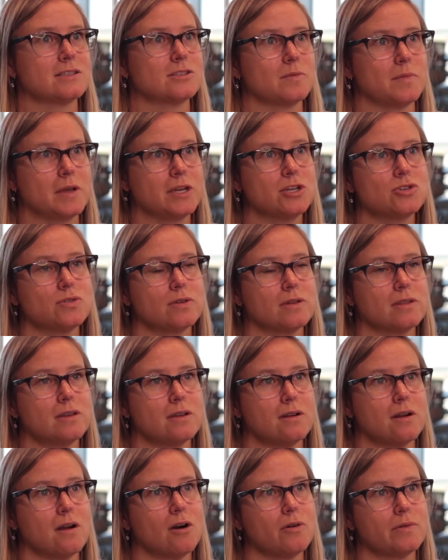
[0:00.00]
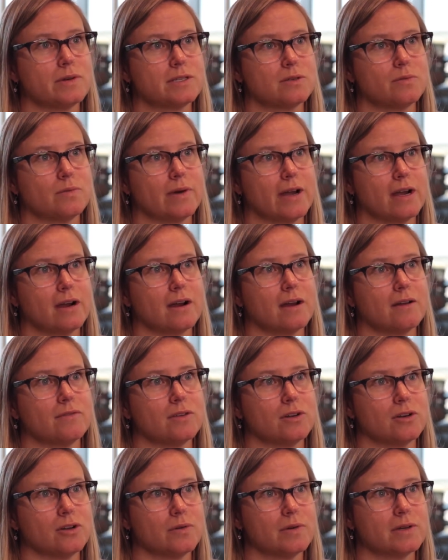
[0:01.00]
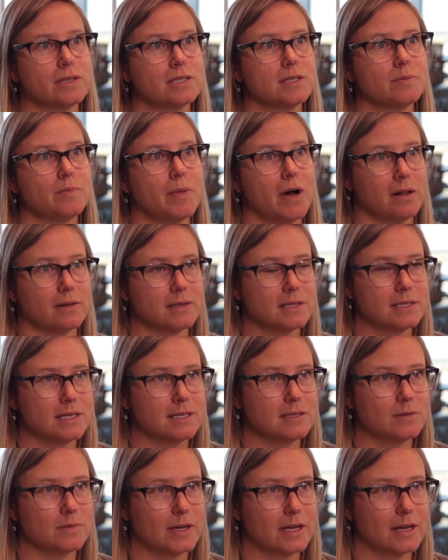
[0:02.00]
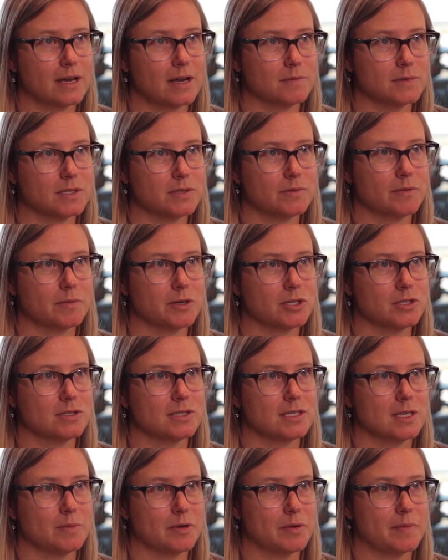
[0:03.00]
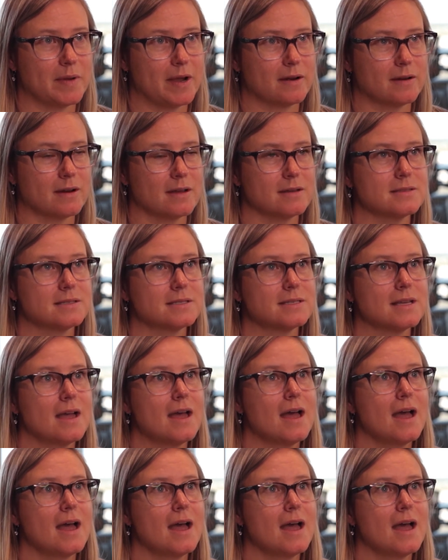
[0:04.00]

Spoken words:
So make sure that you're always aware of the newest policies when it comes to emergency preparedness.